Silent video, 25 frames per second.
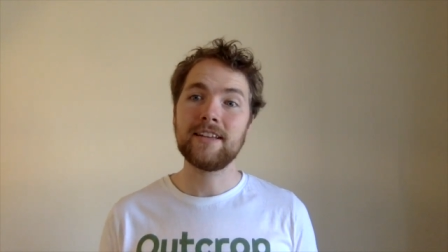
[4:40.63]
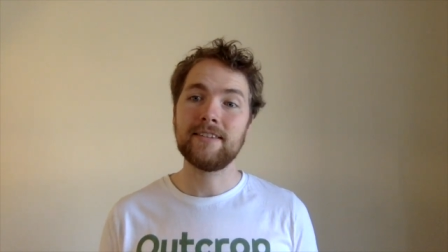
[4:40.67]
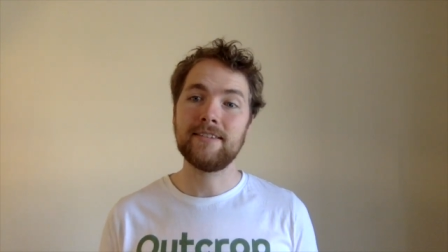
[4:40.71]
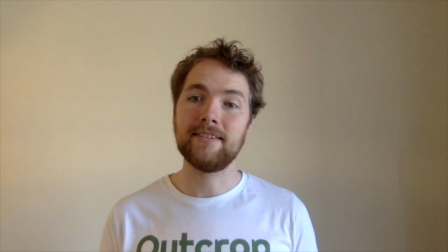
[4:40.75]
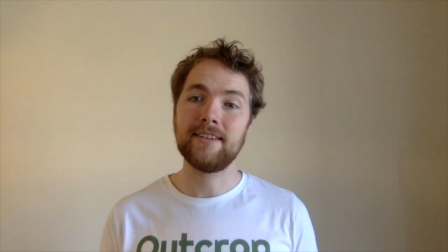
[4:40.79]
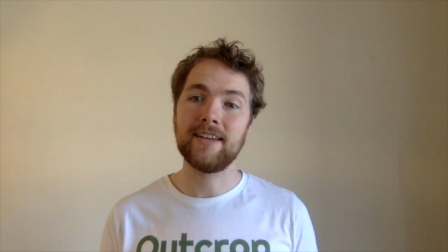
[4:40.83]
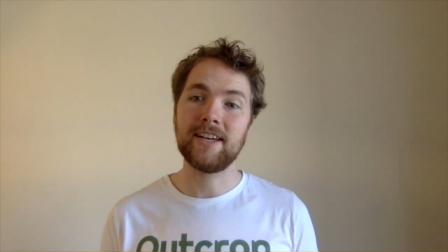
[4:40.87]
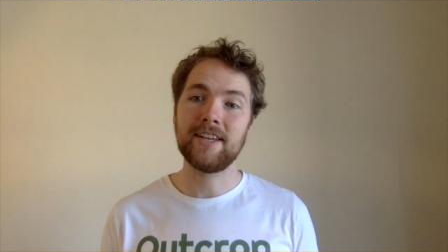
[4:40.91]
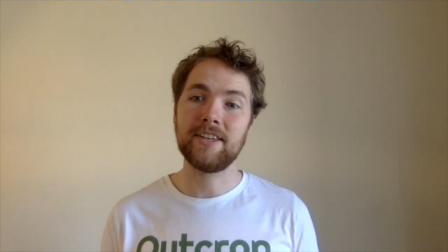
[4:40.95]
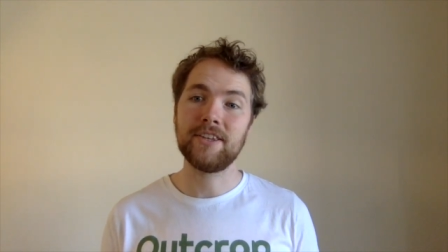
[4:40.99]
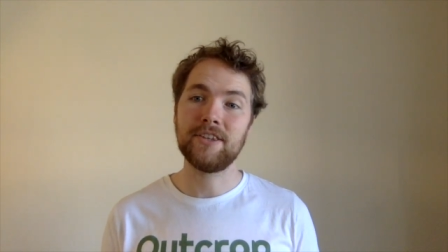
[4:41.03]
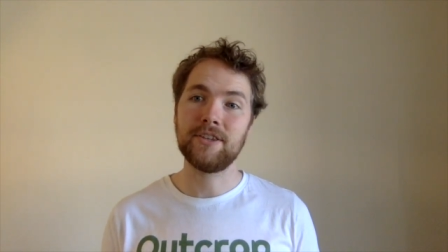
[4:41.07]

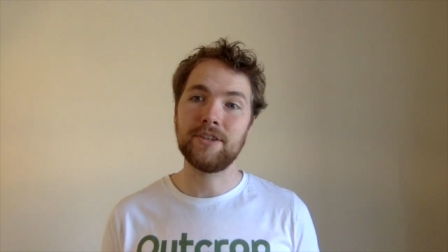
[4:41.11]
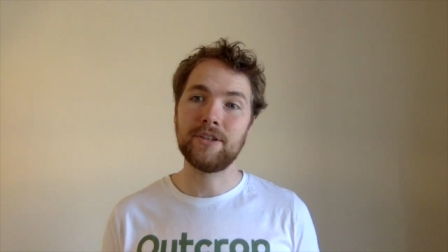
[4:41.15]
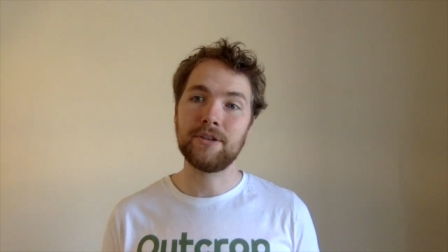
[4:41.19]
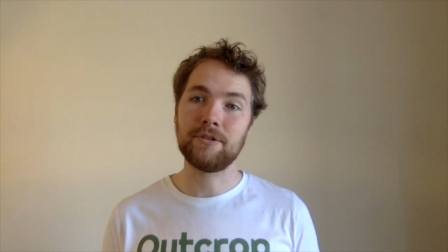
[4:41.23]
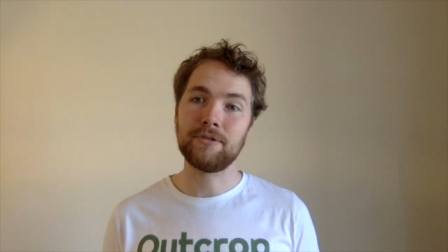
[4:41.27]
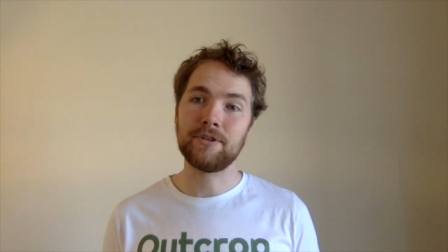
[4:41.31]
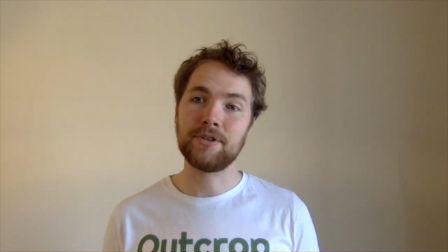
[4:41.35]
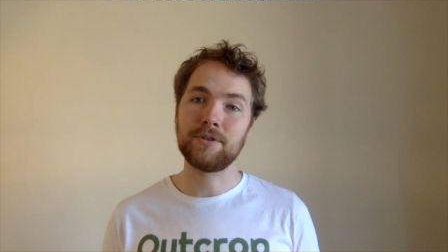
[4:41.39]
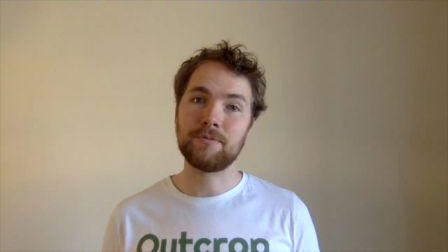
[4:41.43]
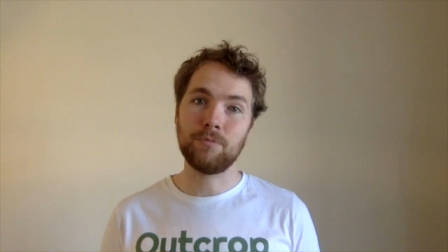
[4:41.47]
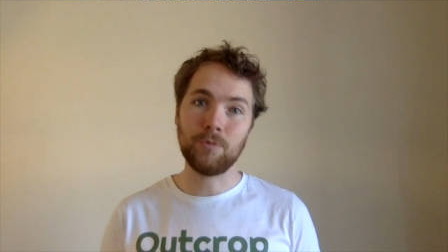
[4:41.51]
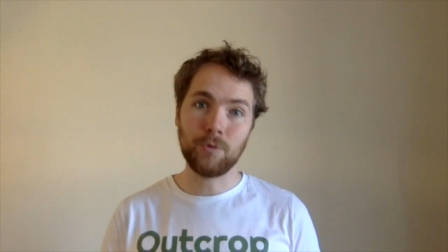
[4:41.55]
then
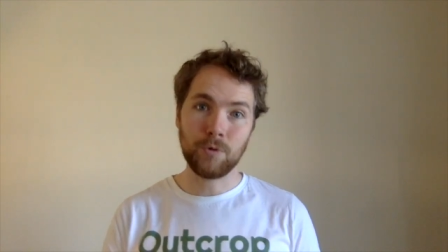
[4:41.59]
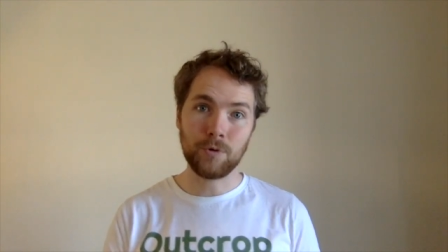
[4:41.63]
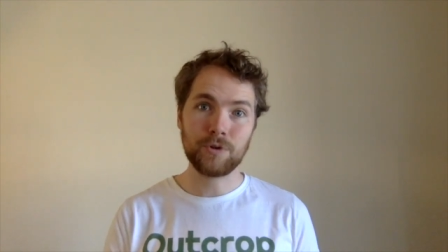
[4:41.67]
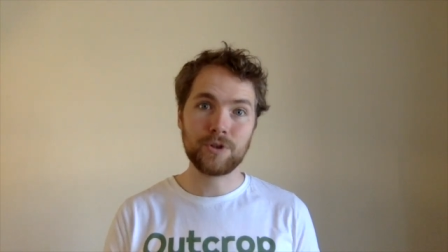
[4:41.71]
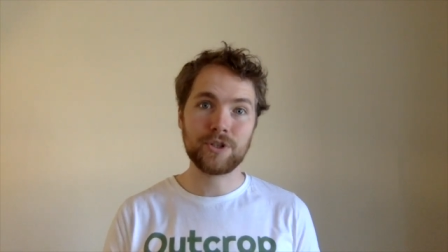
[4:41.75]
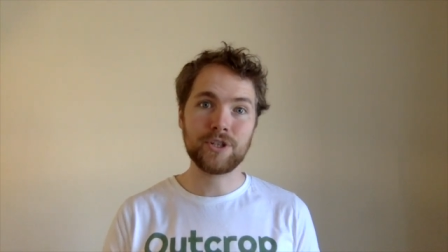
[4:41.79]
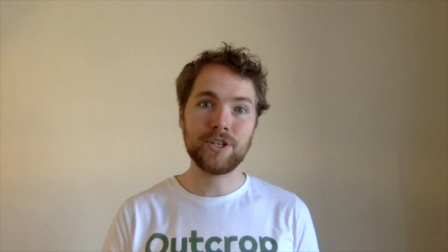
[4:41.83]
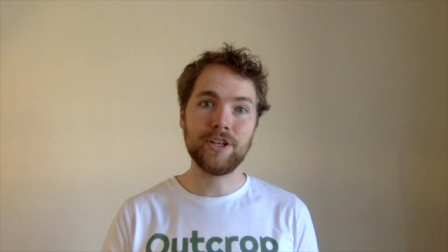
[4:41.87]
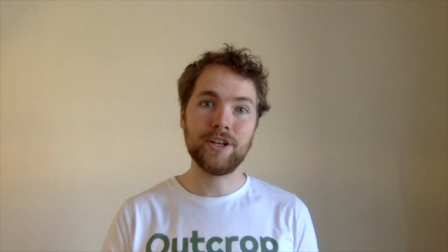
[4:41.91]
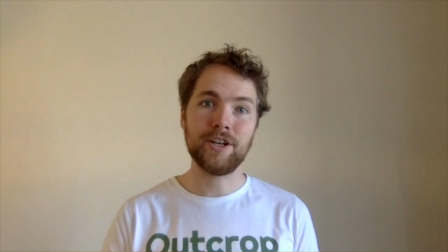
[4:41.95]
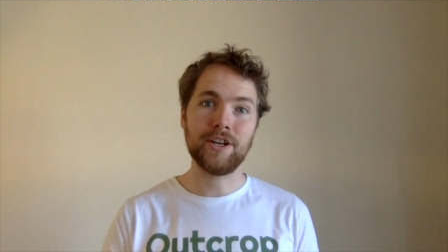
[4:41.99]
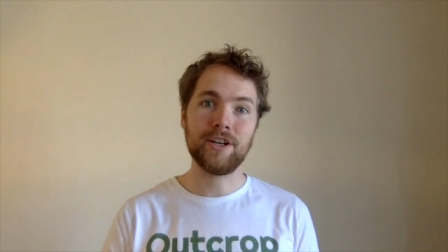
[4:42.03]
there is
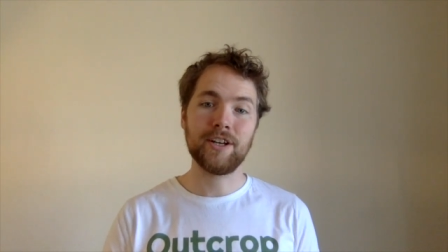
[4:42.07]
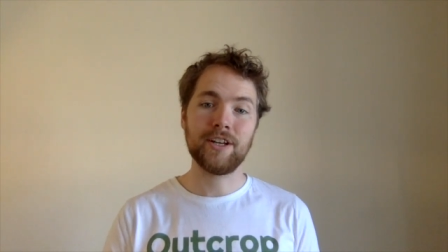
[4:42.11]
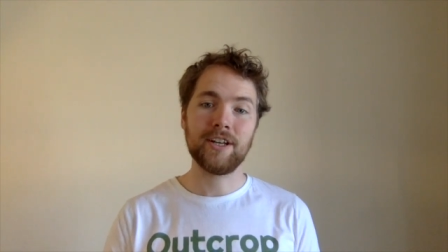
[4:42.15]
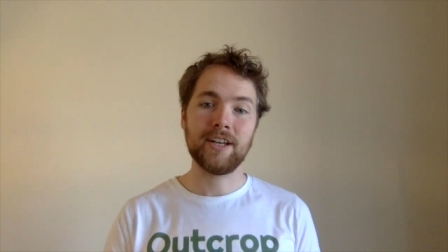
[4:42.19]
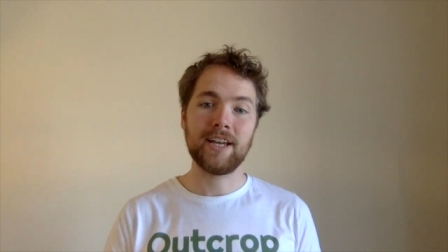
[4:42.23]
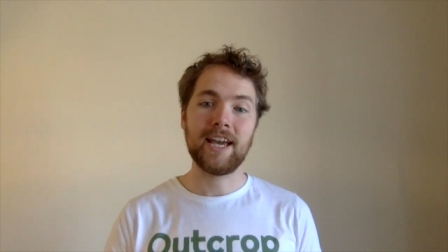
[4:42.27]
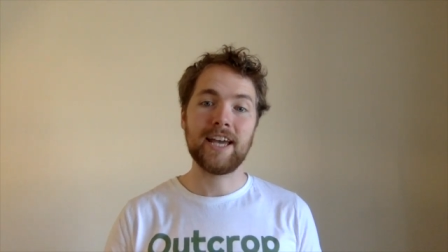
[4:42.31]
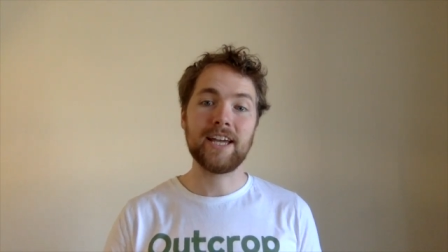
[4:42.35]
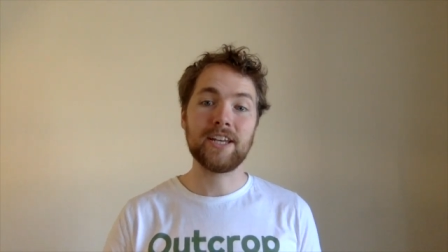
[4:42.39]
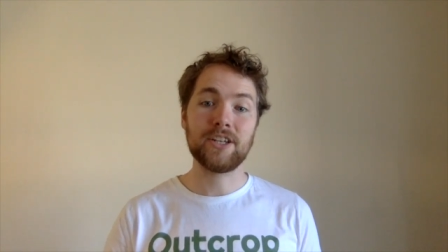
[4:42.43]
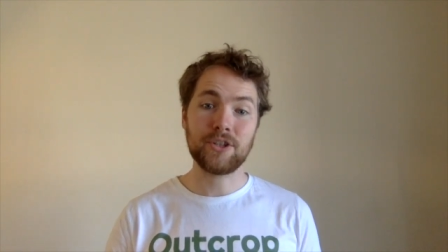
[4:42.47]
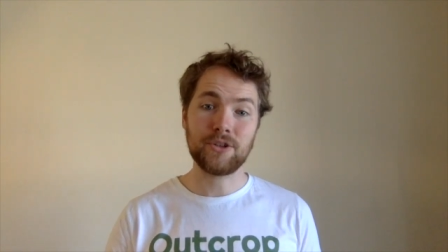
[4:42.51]
water
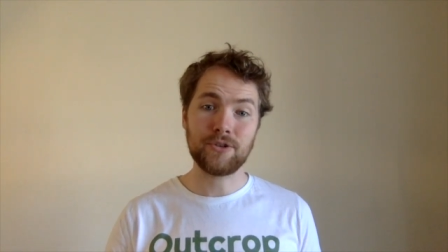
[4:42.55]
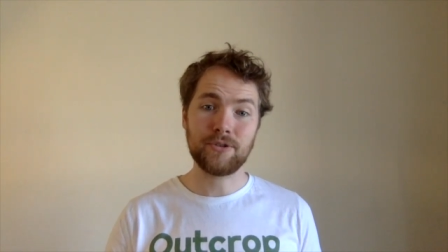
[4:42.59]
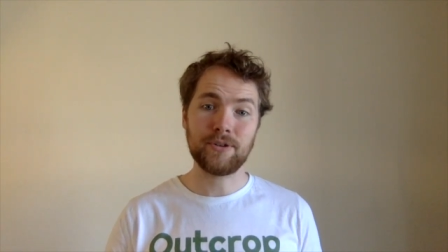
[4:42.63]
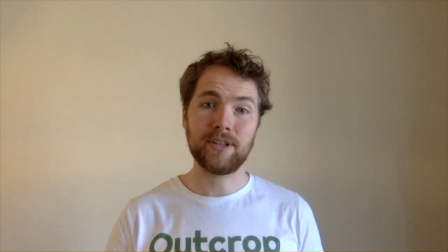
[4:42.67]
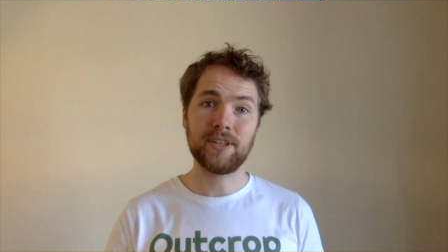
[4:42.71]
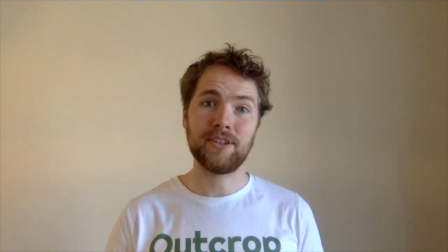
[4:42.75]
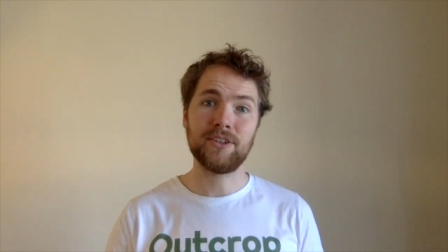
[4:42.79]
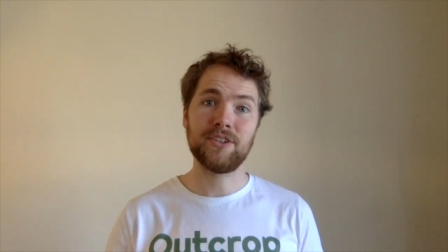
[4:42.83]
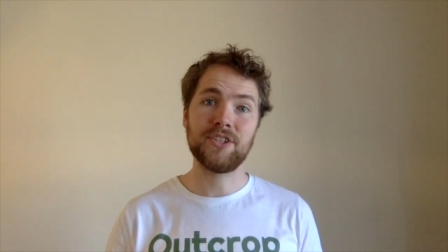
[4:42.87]
entering